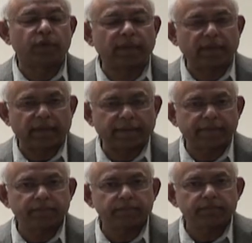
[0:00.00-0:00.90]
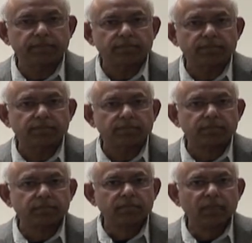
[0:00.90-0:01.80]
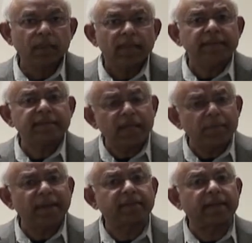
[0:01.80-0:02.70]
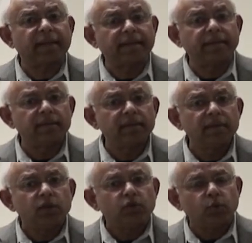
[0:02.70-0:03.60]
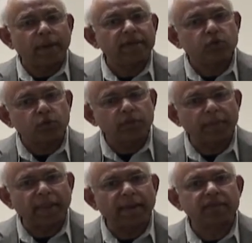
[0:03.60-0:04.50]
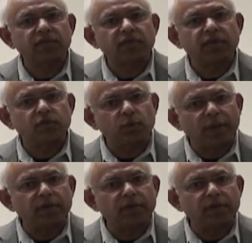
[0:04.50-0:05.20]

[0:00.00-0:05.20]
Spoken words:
you recollect. It came at the end. You went through the planning stage, you